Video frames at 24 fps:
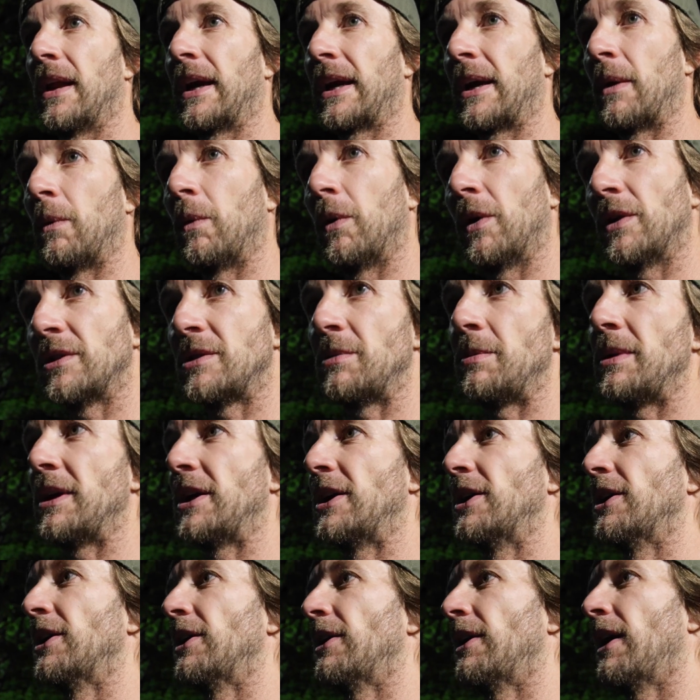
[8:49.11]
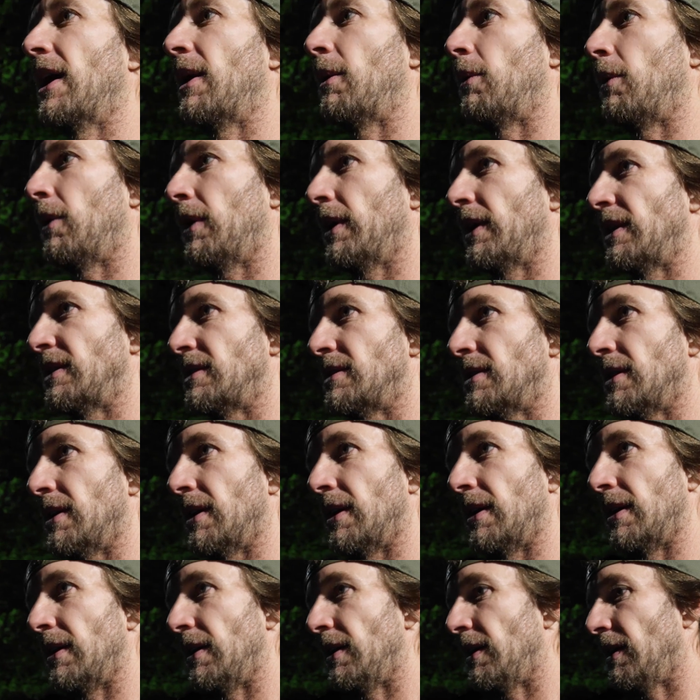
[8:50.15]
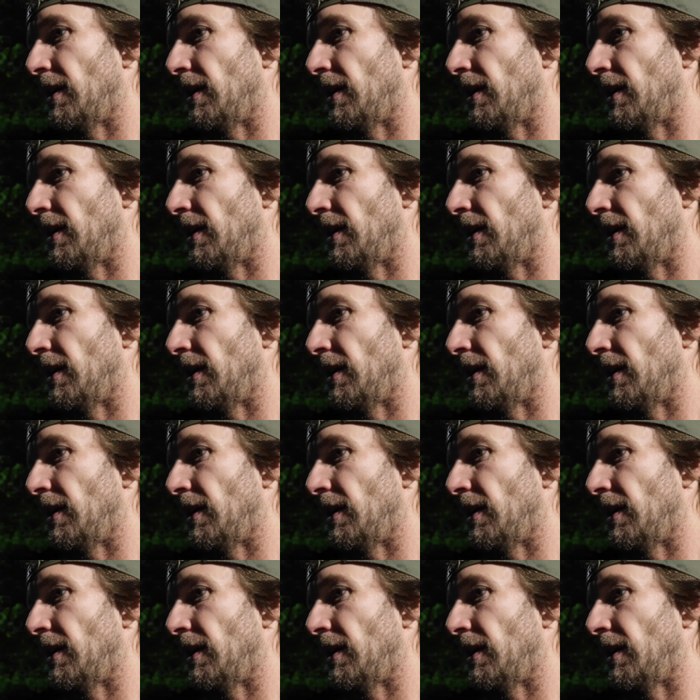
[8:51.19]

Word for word: Like, I want to be good. I want it to,